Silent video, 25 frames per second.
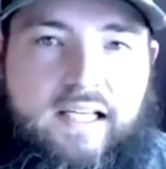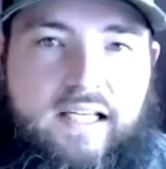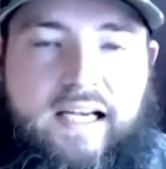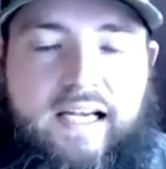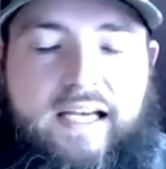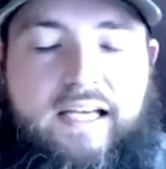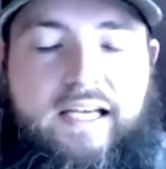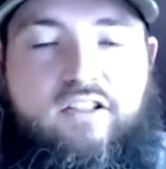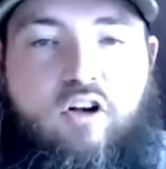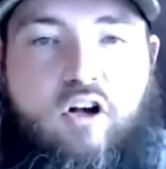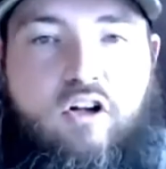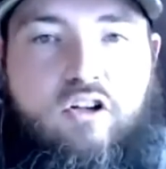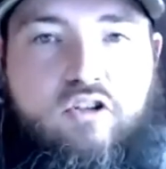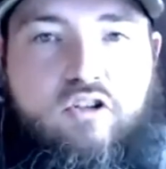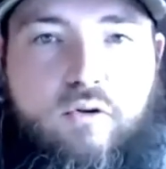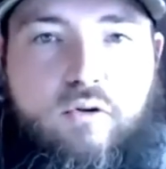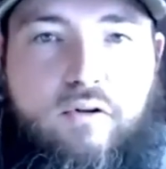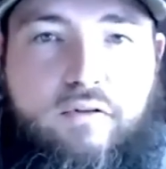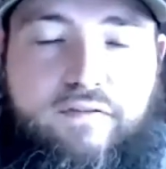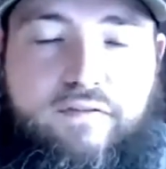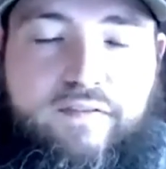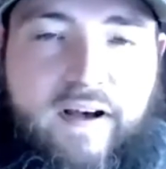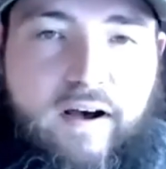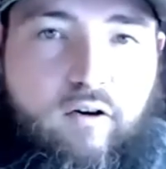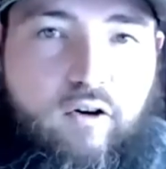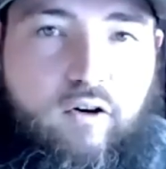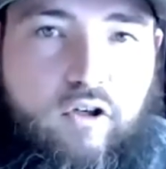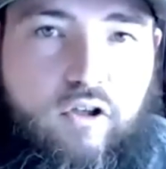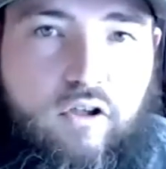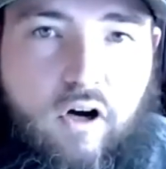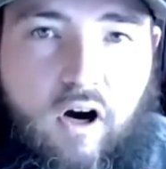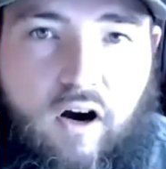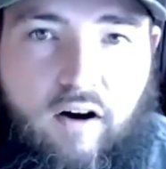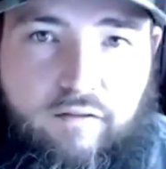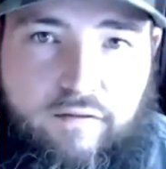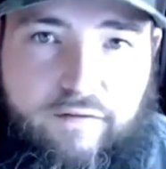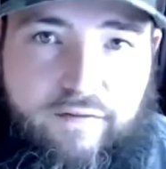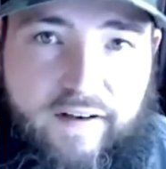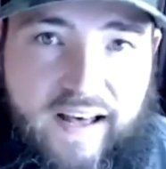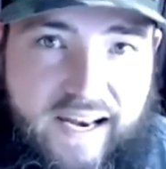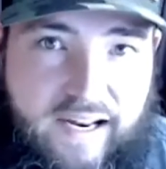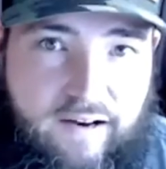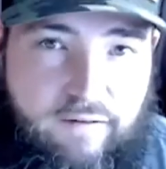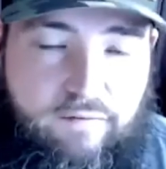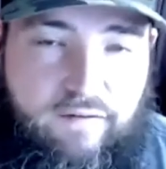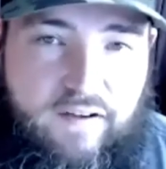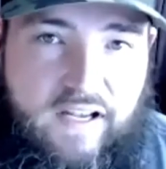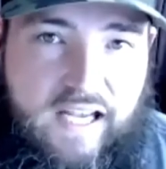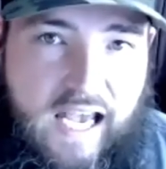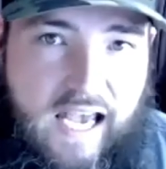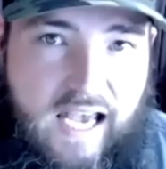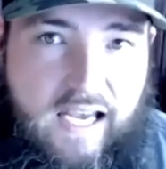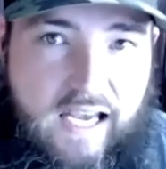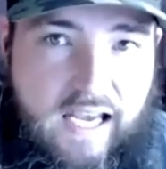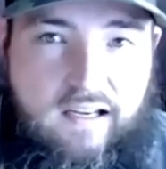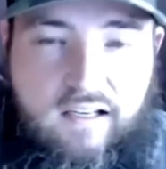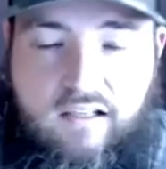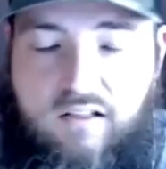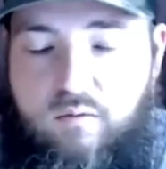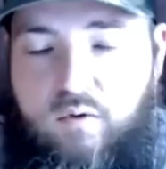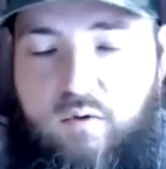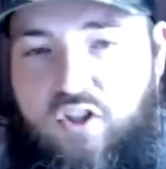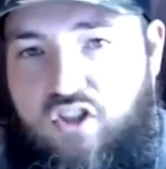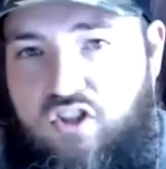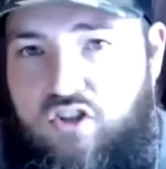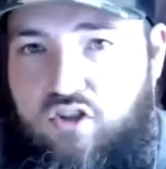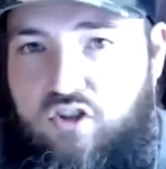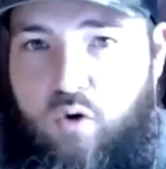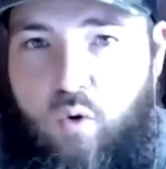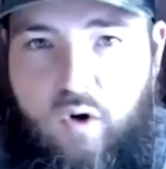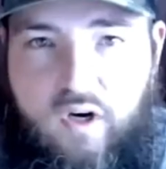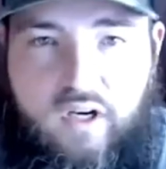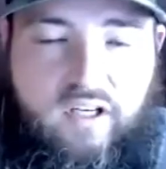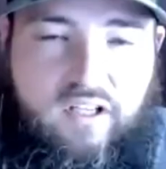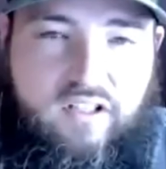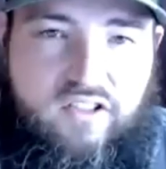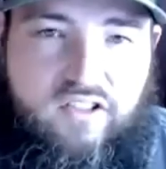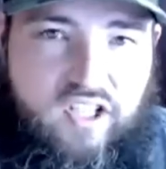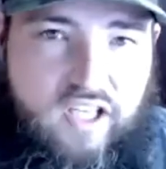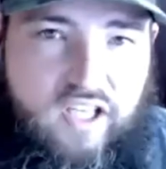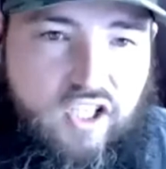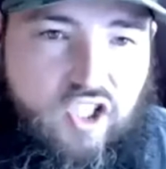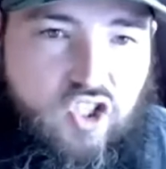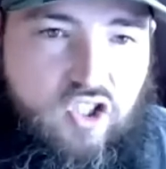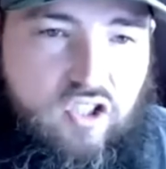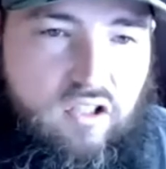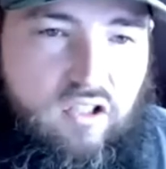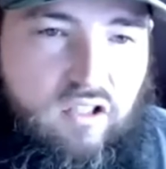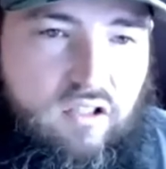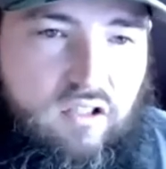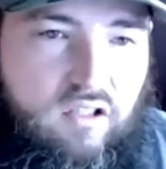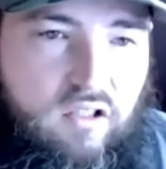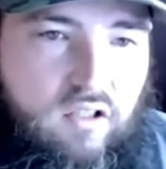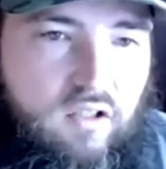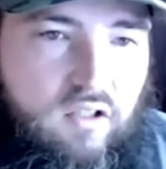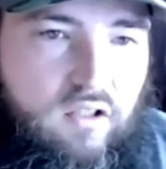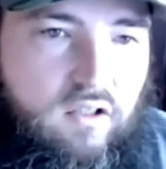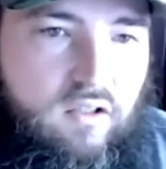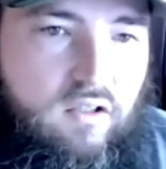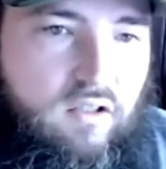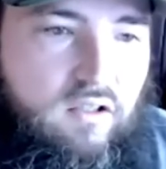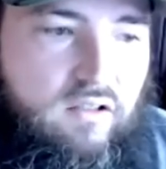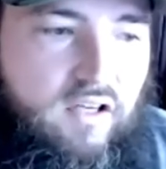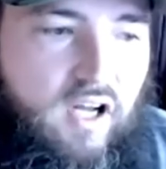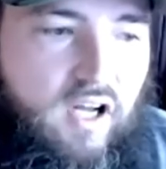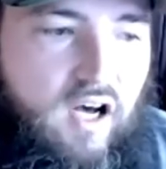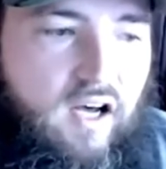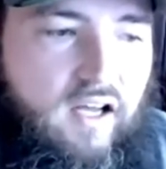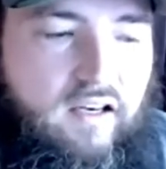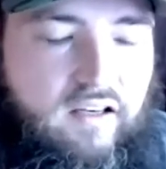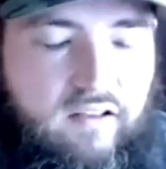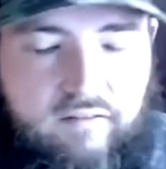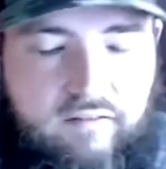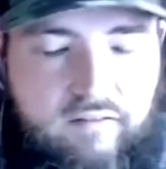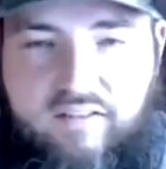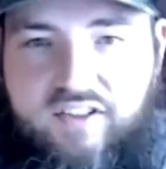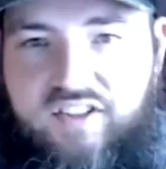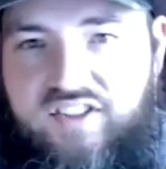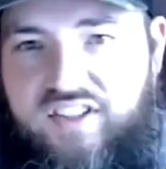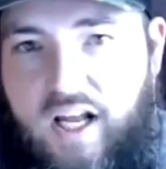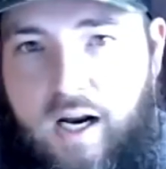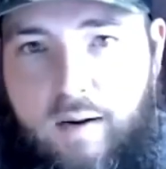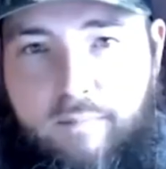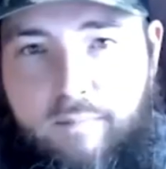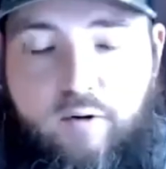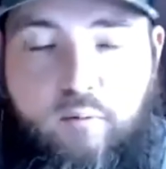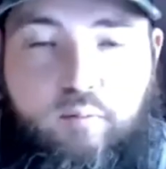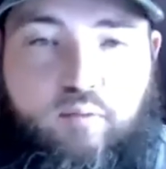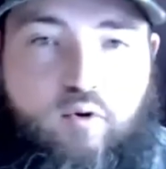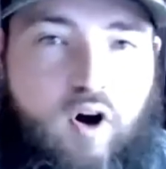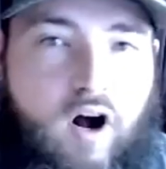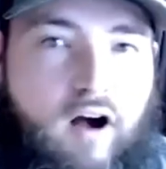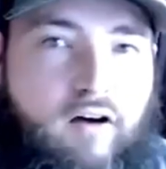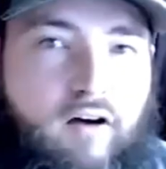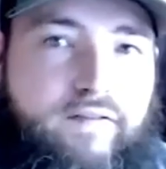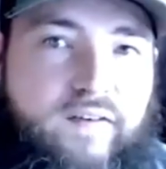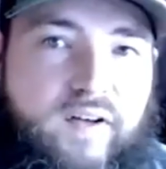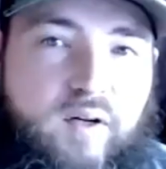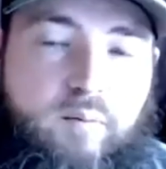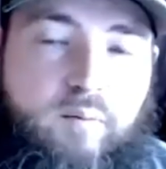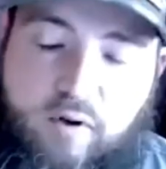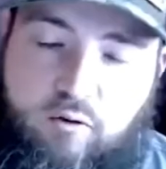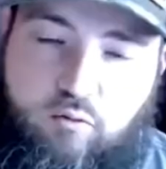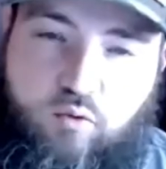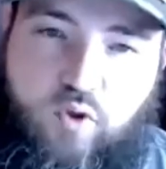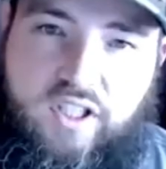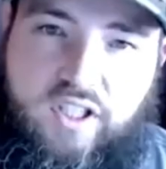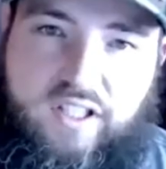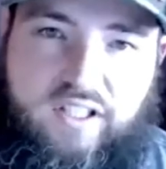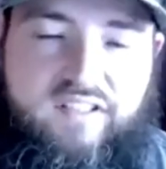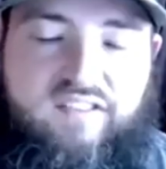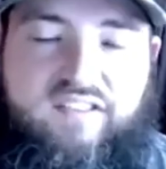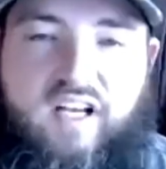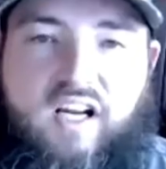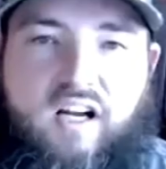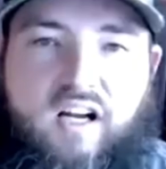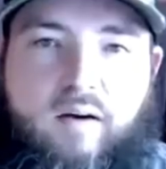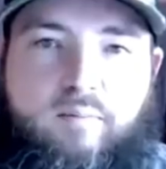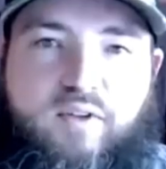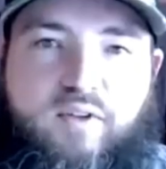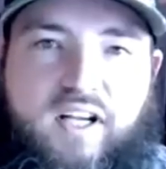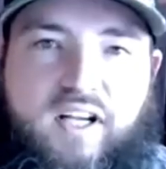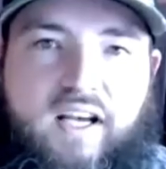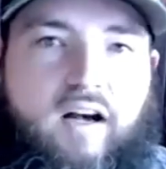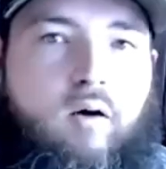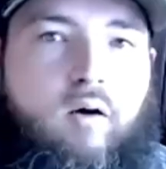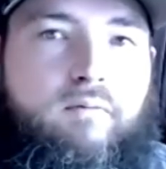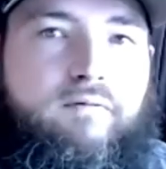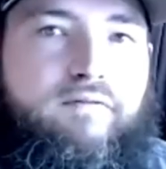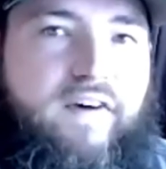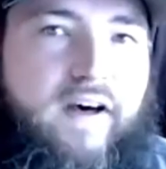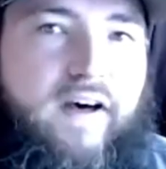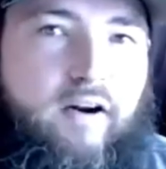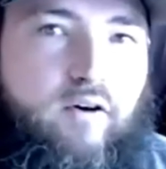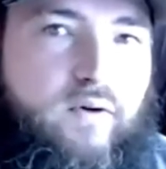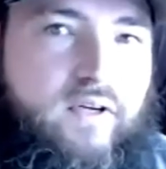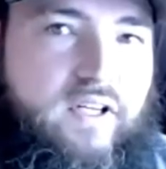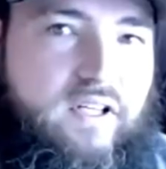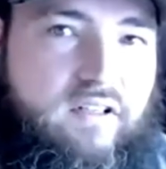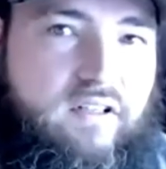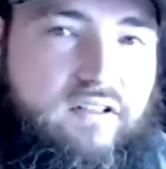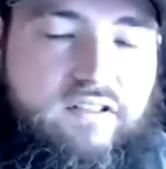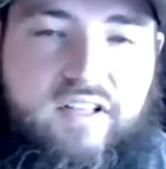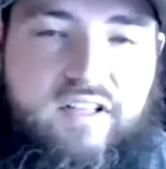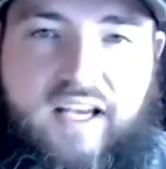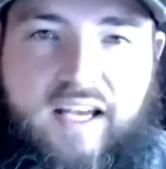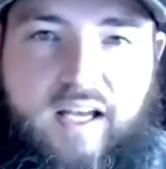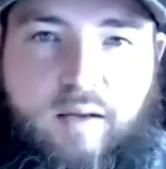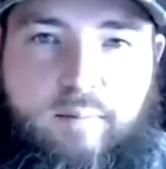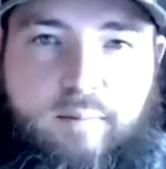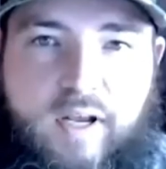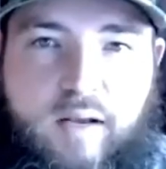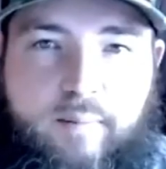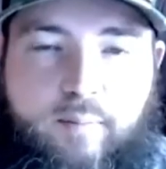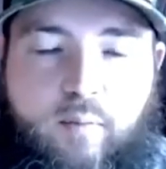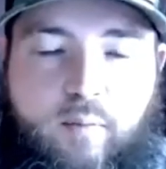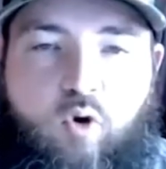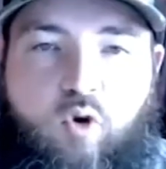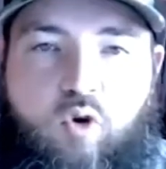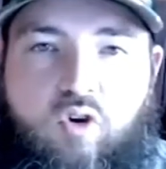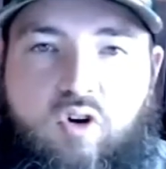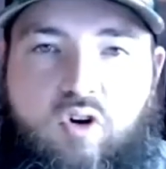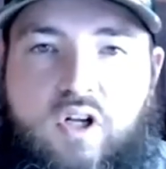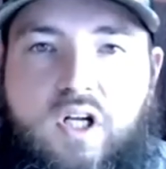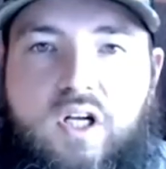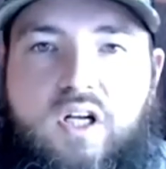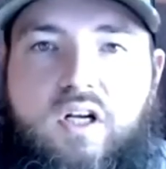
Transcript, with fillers: He's also the founder of Vetted VA, which is an organization not set up for profit, but really set up to help veterans and people